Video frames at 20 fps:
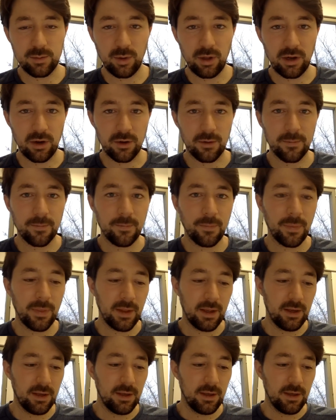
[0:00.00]
player.
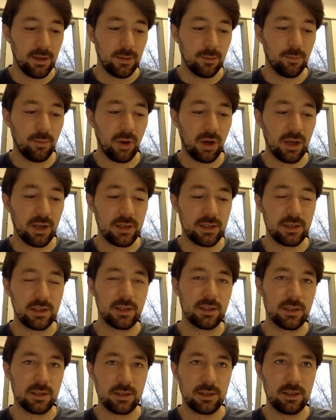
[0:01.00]

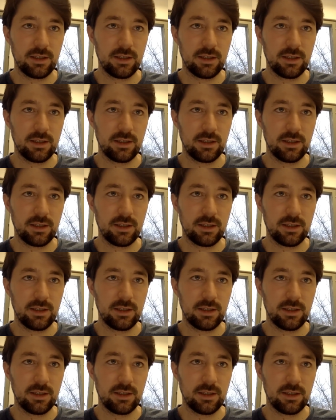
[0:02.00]
But